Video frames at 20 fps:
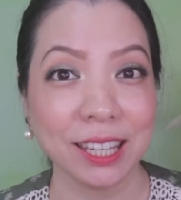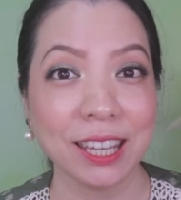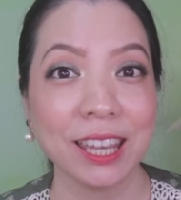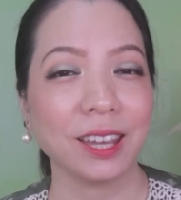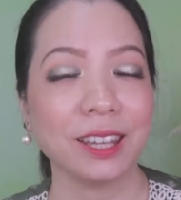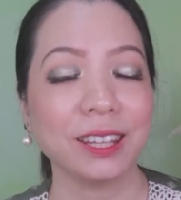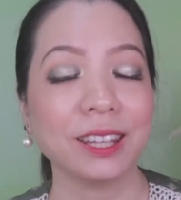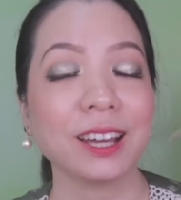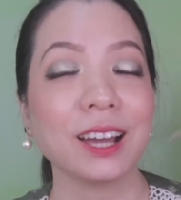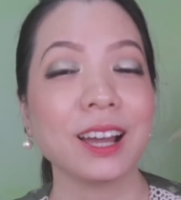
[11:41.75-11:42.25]

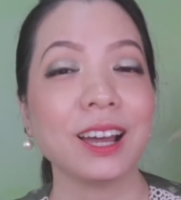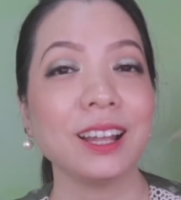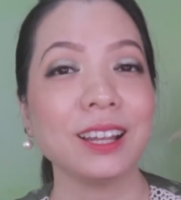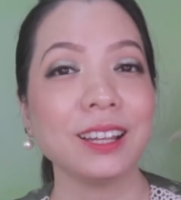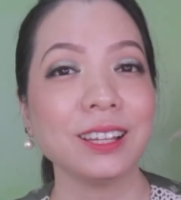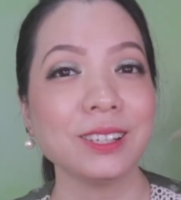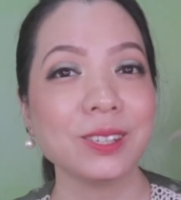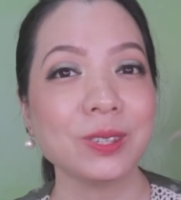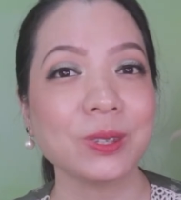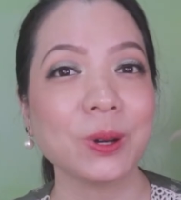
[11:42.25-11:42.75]
and the
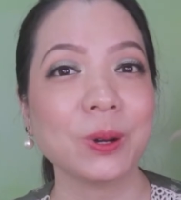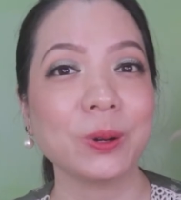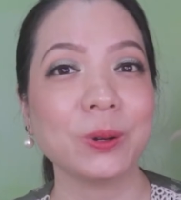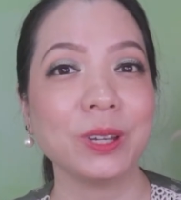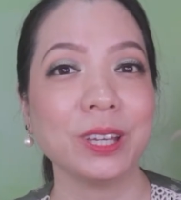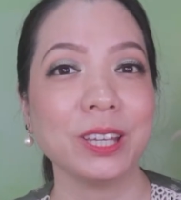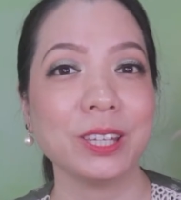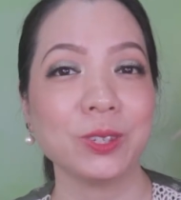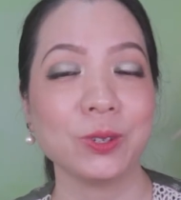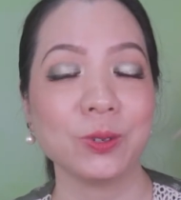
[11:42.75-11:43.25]
color
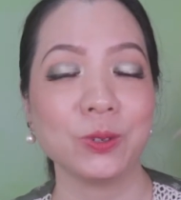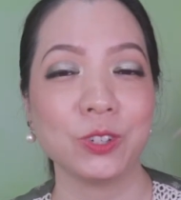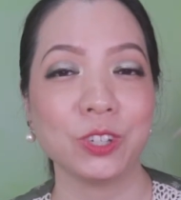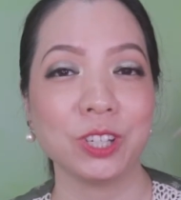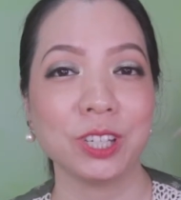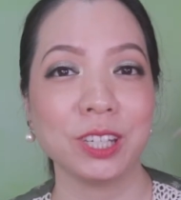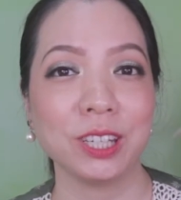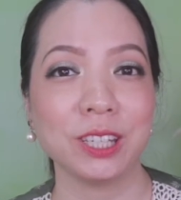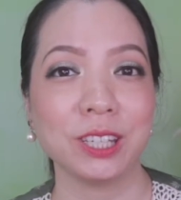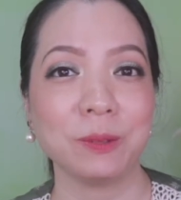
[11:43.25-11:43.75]
story is
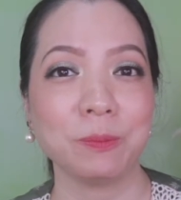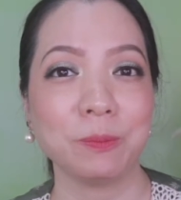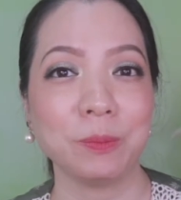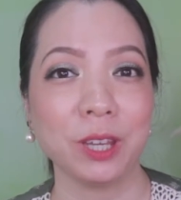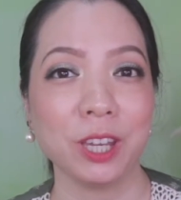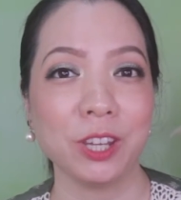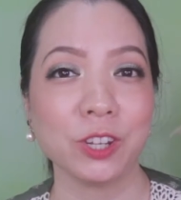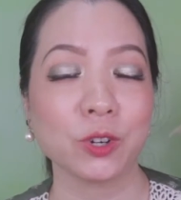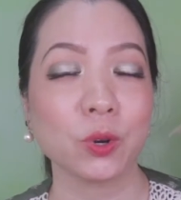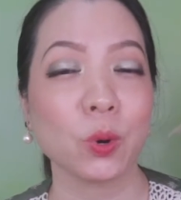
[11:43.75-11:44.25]
usually the
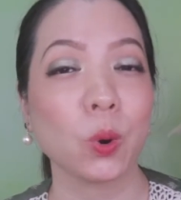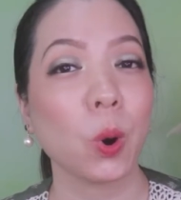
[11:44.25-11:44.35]
peach,